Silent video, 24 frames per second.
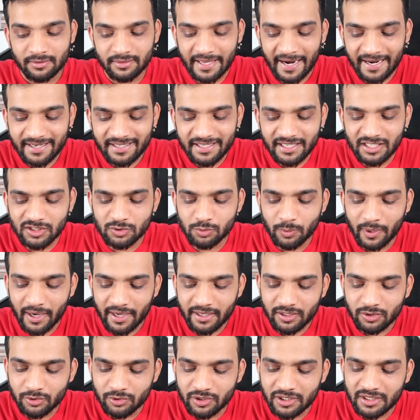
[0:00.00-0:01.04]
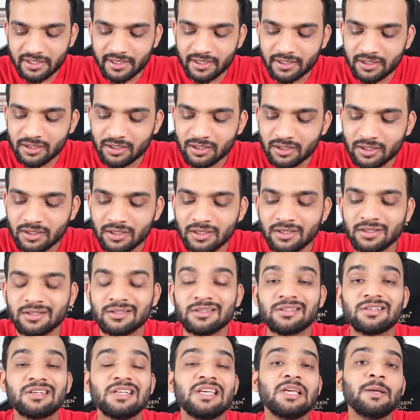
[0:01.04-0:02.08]
That is why you needed
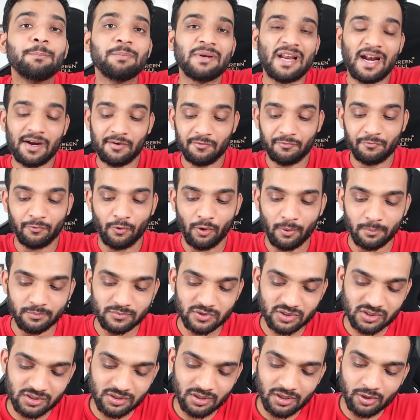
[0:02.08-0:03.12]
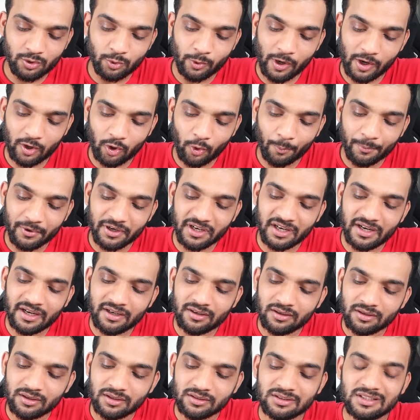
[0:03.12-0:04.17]
three platforms to
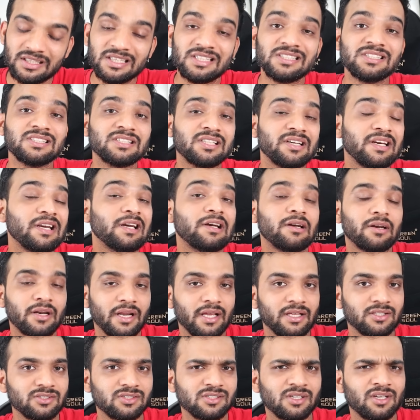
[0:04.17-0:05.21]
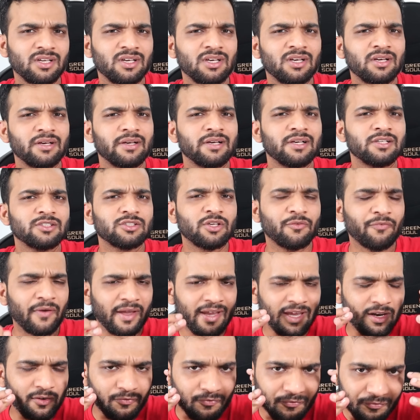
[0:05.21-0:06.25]
accommodate these three trains. So if
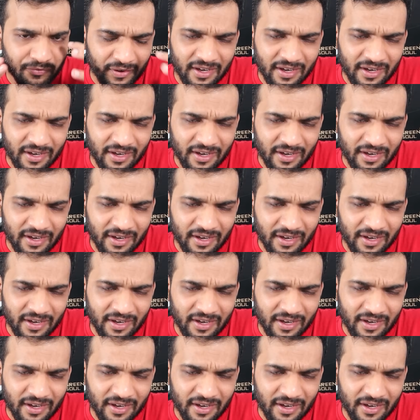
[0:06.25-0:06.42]
I can